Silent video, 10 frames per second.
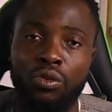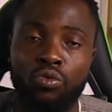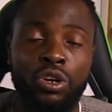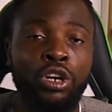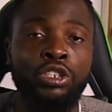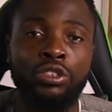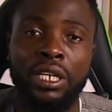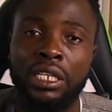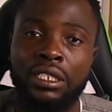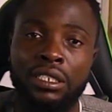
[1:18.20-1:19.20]
We all know
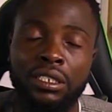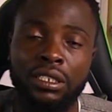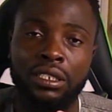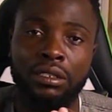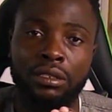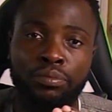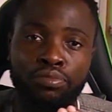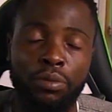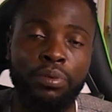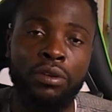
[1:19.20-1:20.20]
that
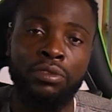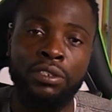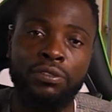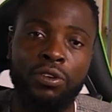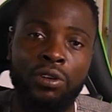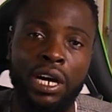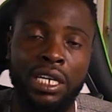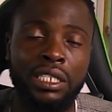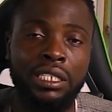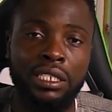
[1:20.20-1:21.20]
preparing for
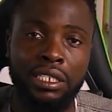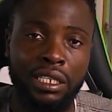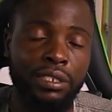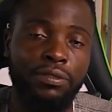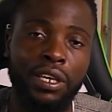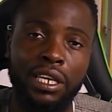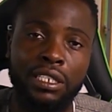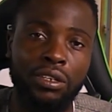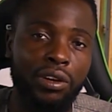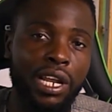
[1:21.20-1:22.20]
IT
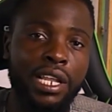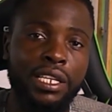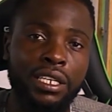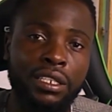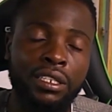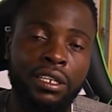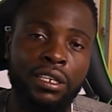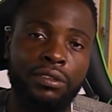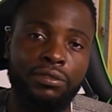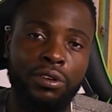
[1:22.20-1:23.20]
certificate or learning
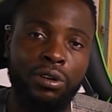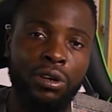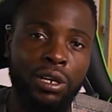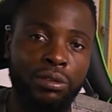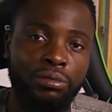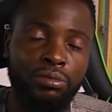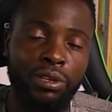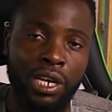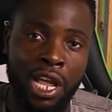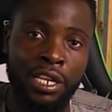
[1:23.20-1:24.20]
for
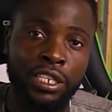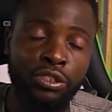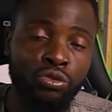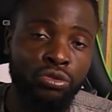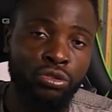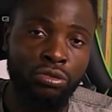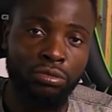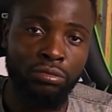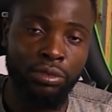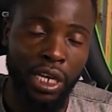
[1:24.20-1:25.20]
learning new
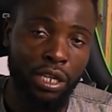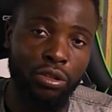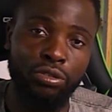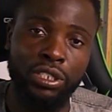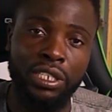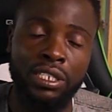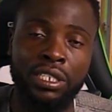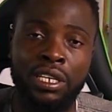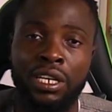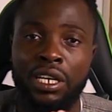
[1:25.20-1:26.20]

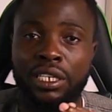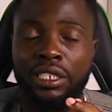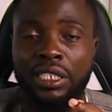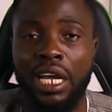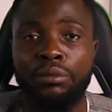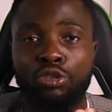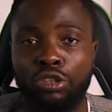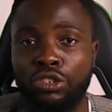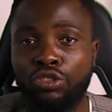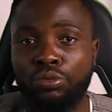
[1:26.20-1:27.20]
technologies is time
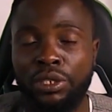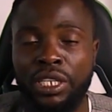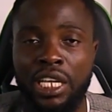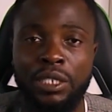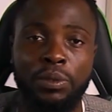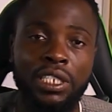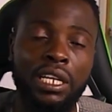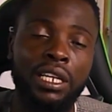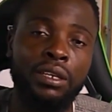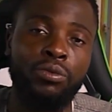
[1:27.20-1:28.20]
consuming,
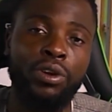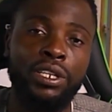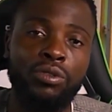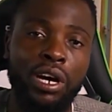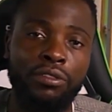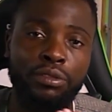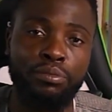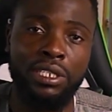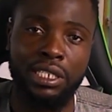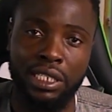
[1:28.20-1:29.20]
especially when you have a
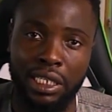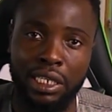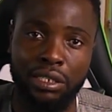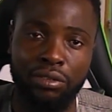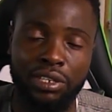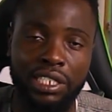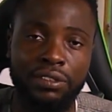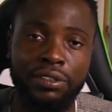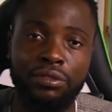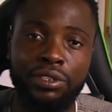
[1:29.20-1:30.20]
busy schedule. Is
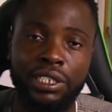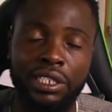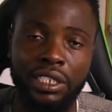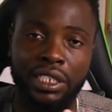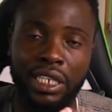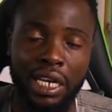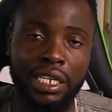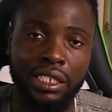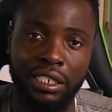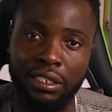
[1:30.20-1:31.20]
very
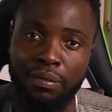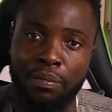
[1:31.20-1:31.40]
challenging.